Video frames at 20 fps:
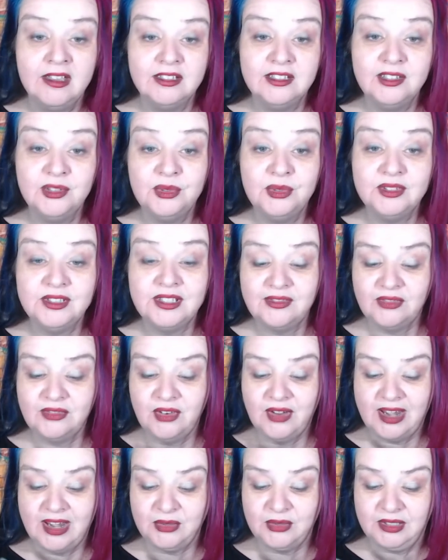So, what's
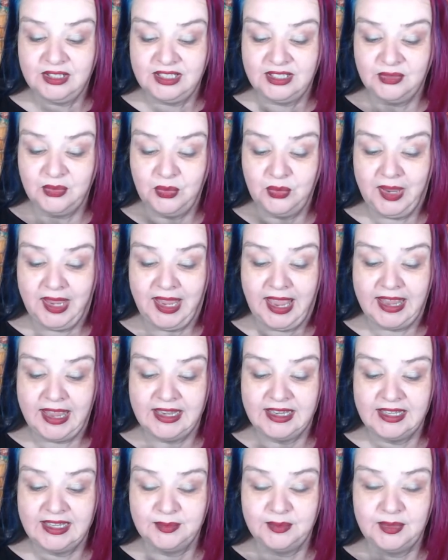everyone else's
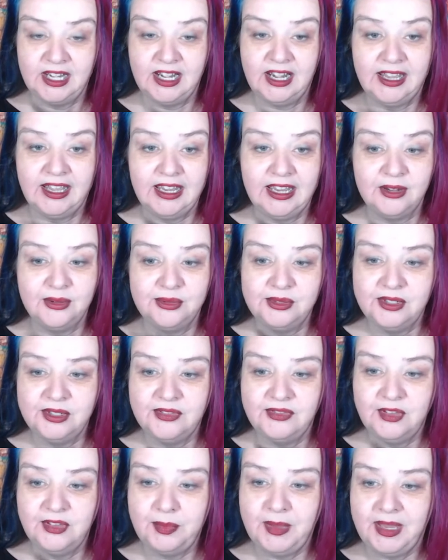weekends been like? What
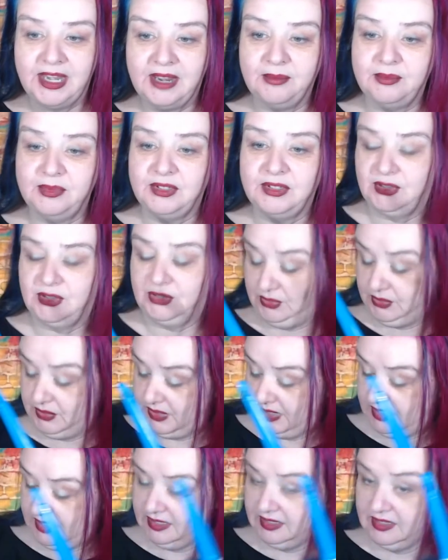have you been up to?
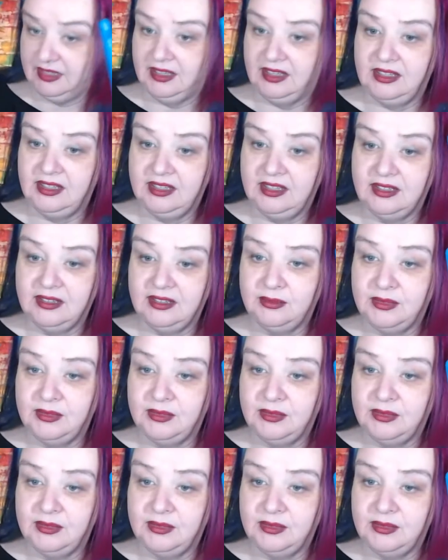Yeah